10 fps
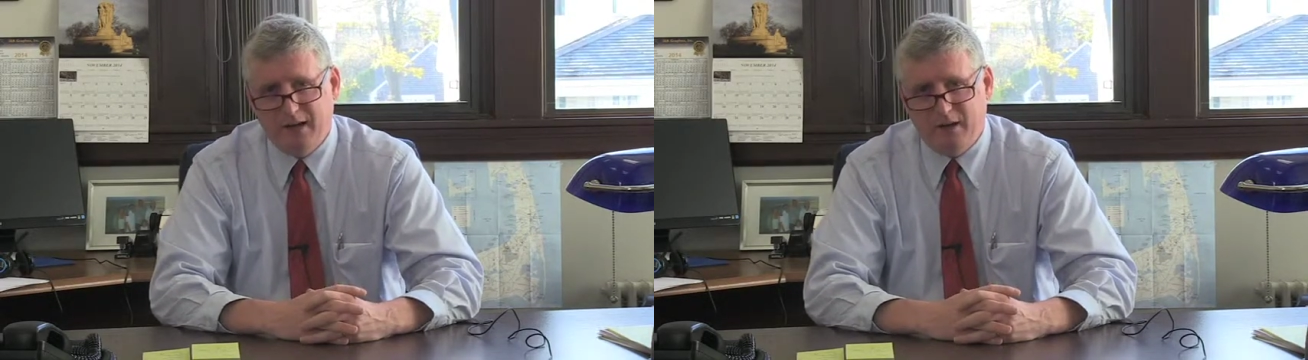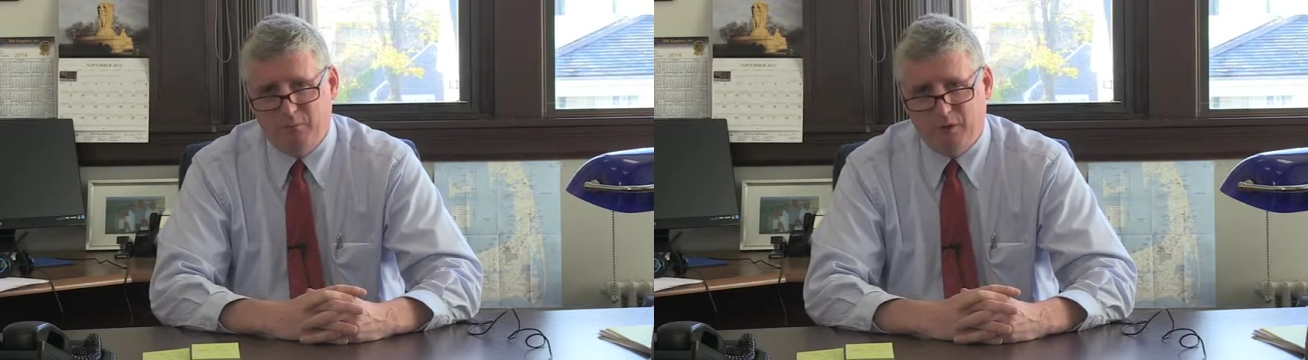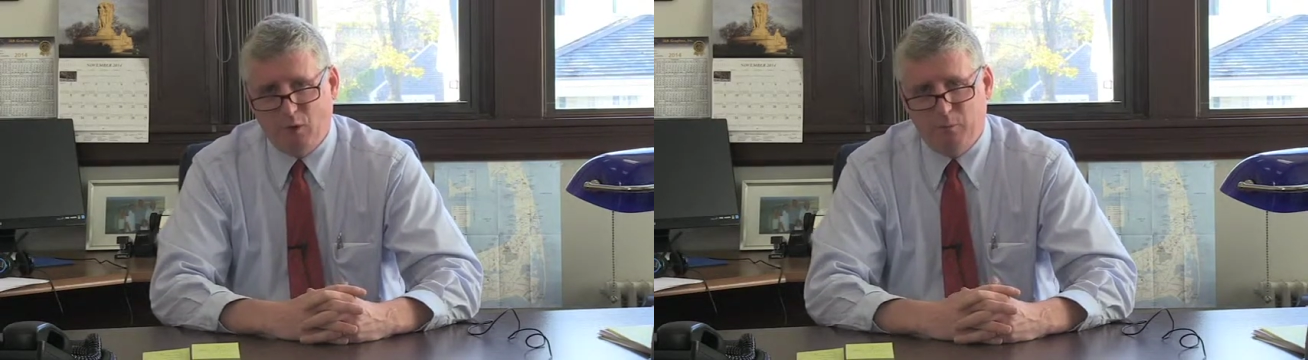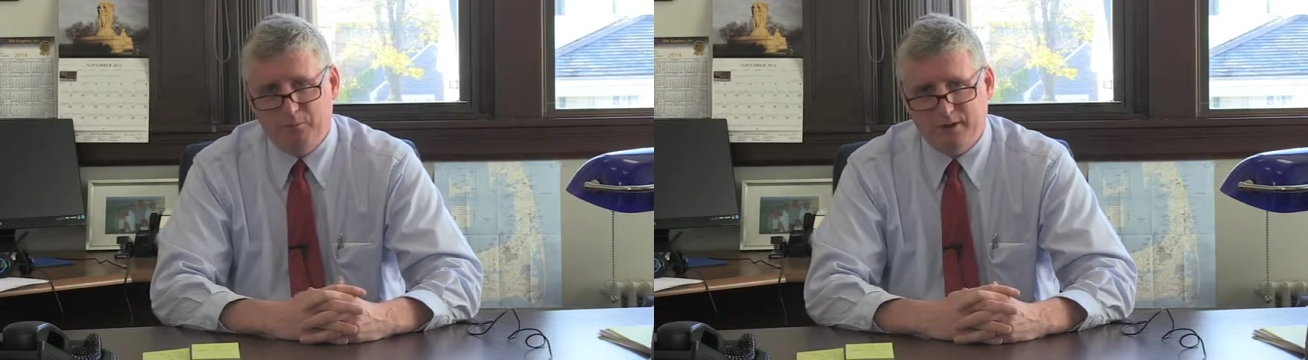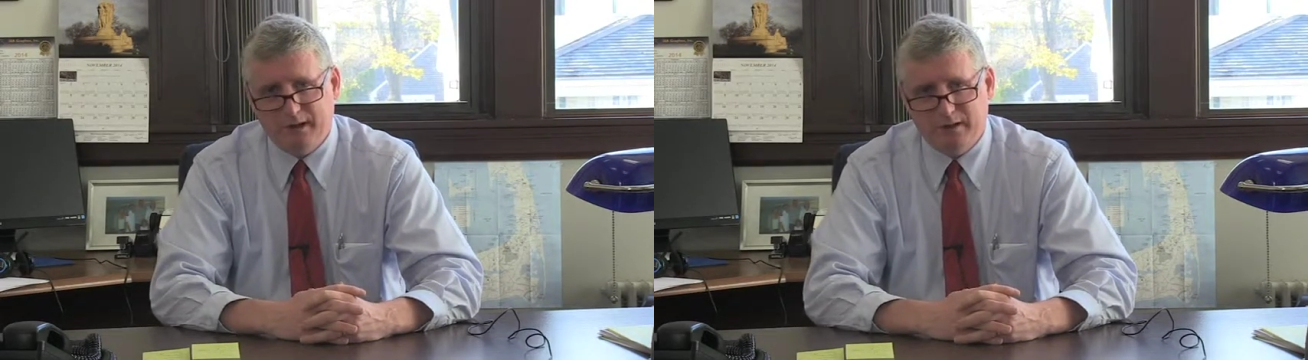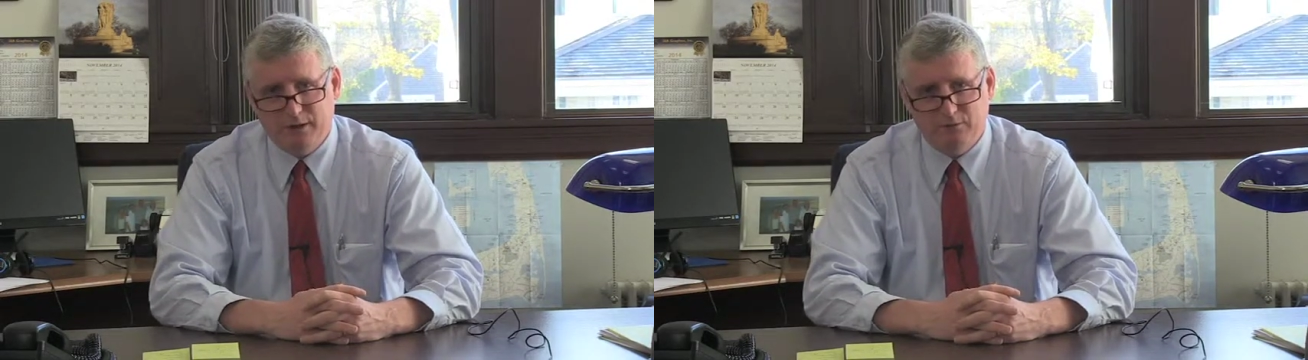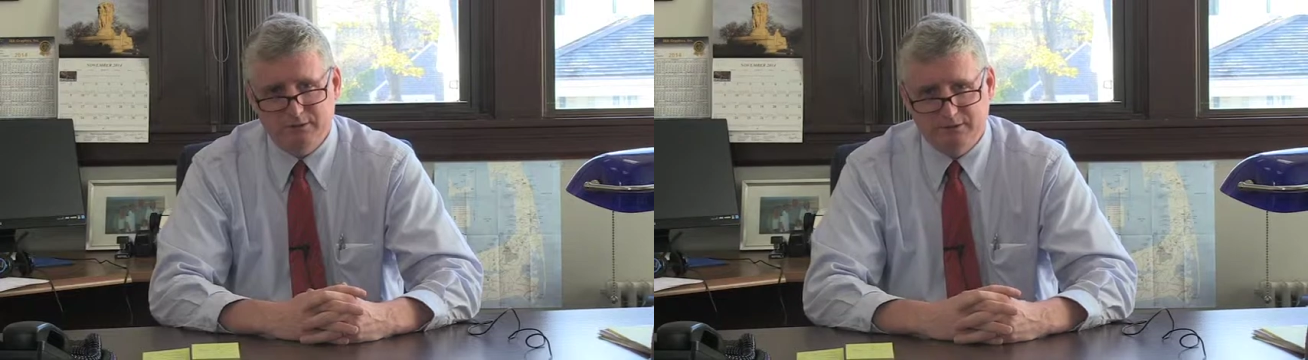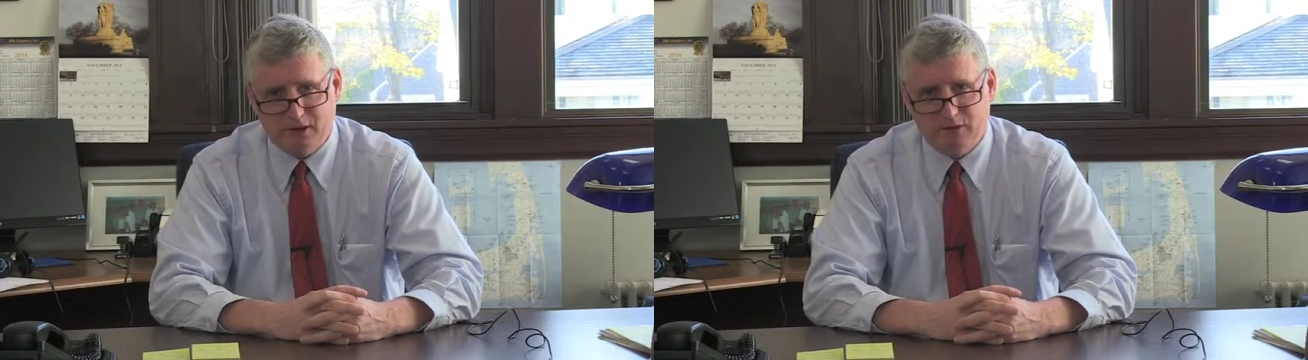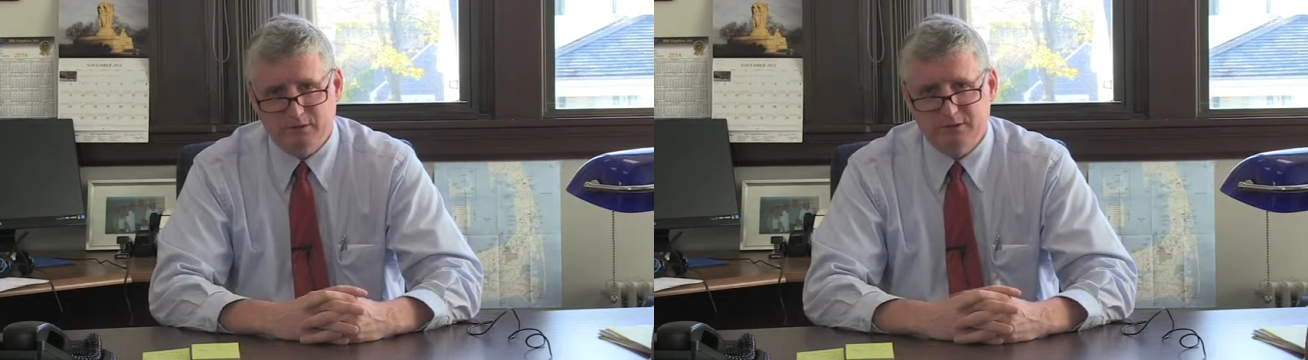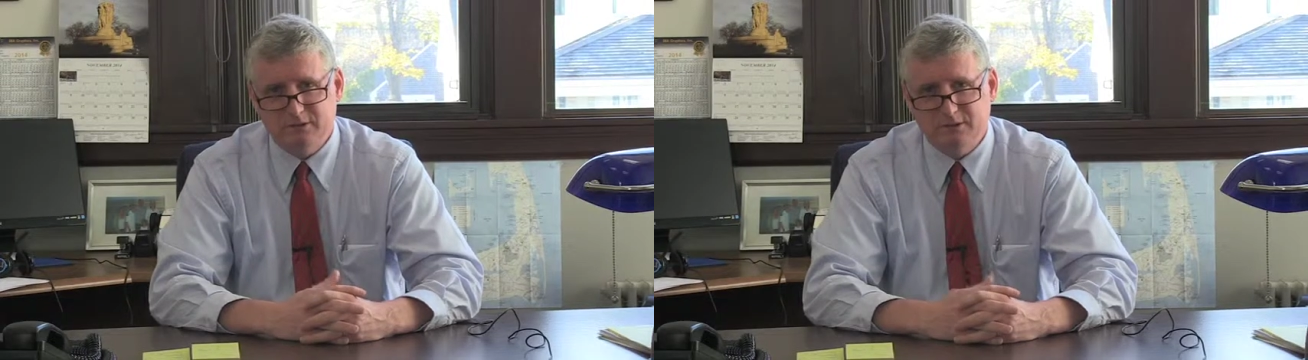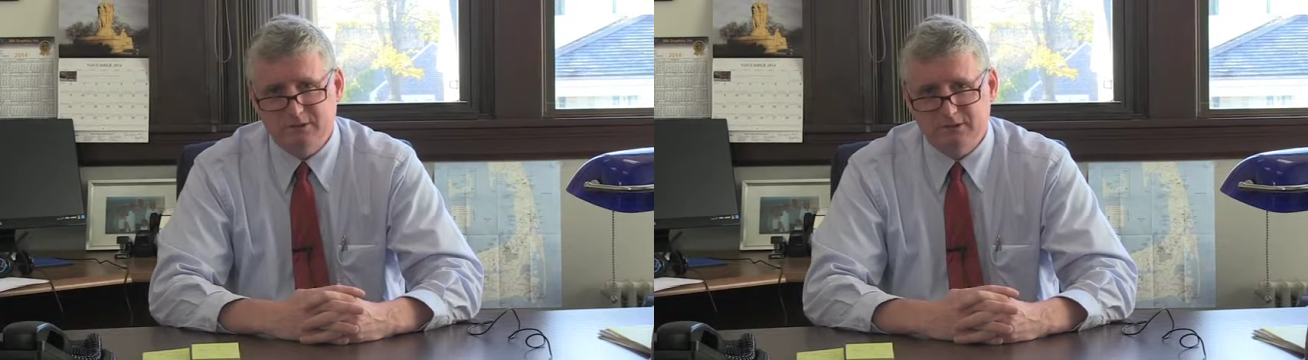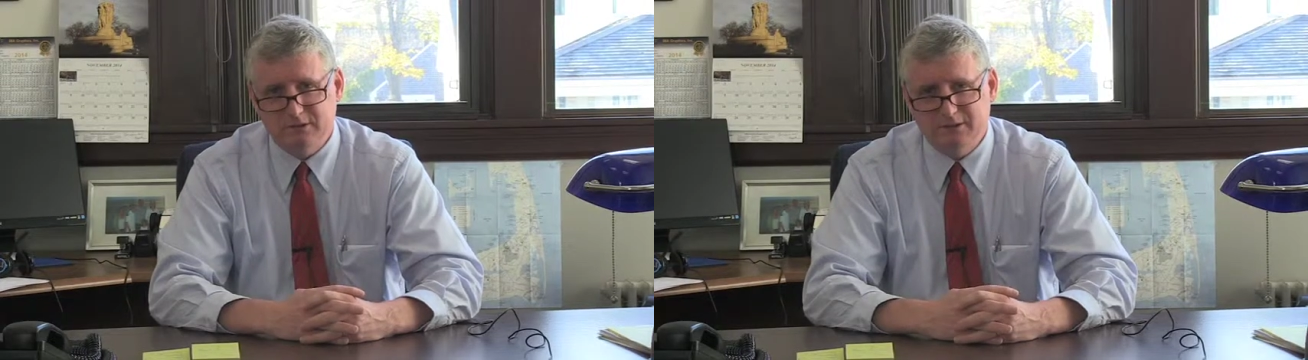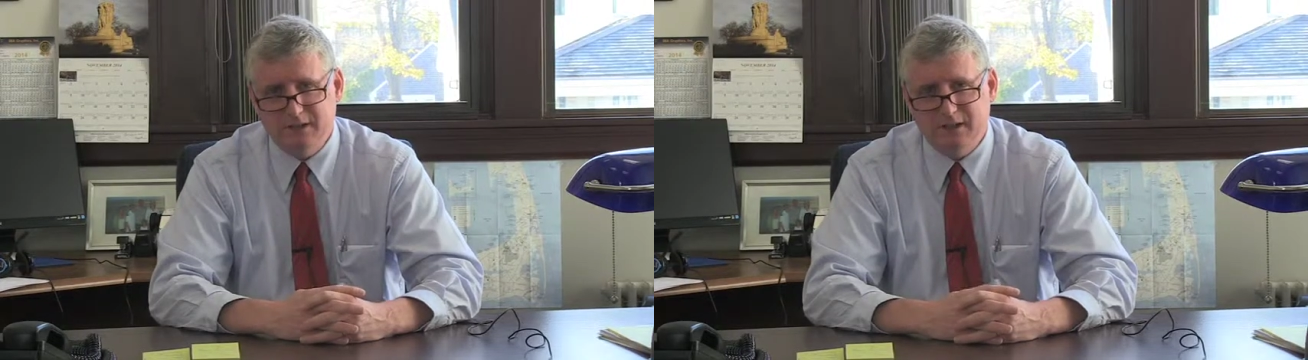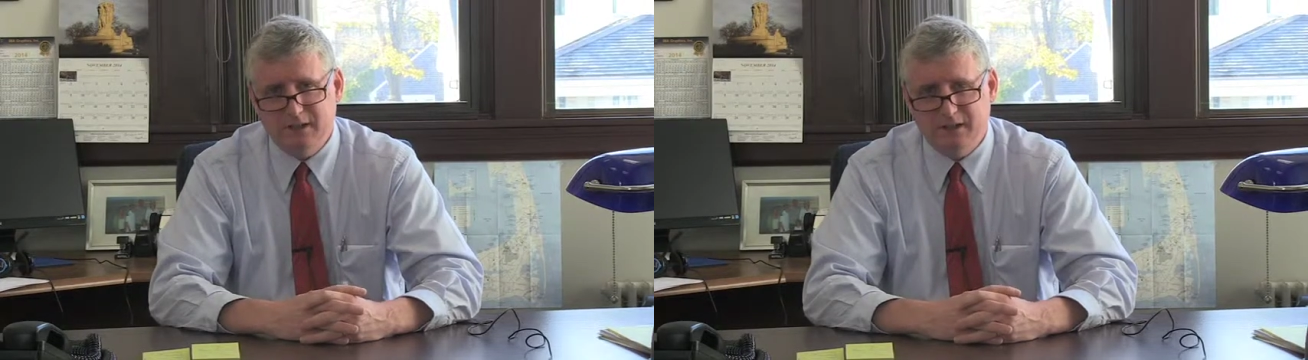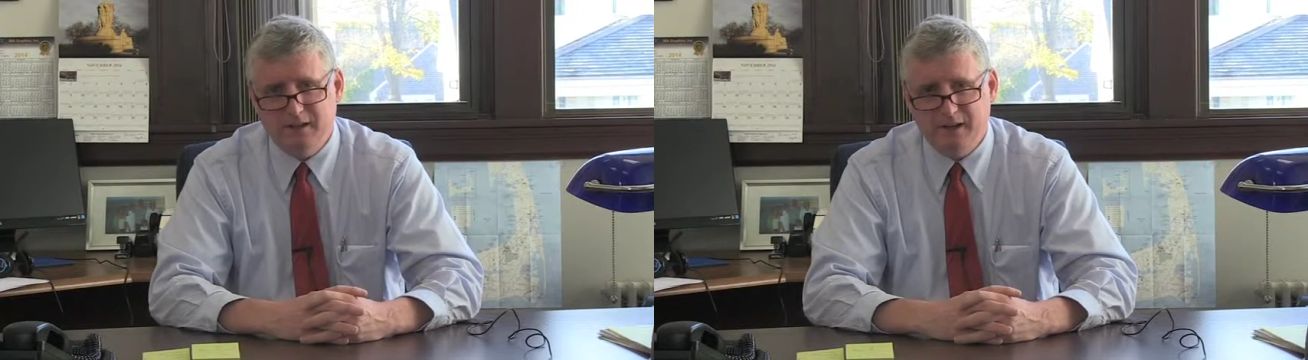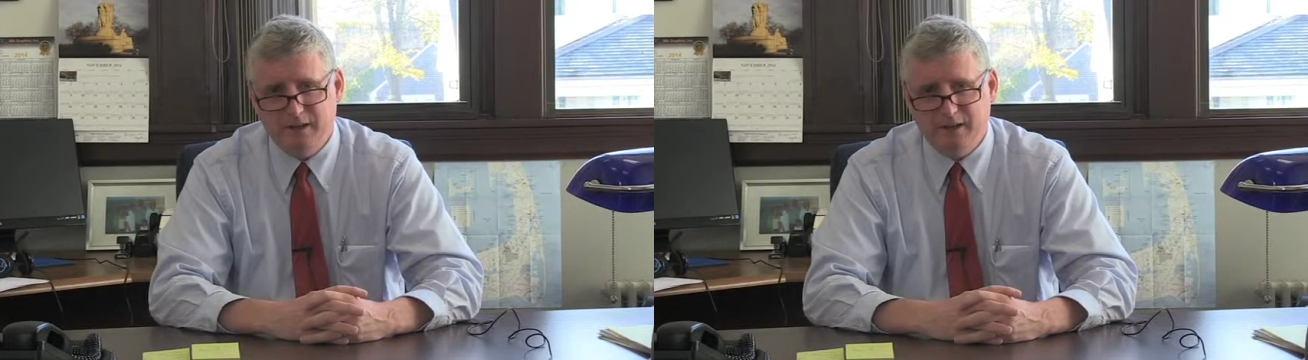and we hope to get the results to see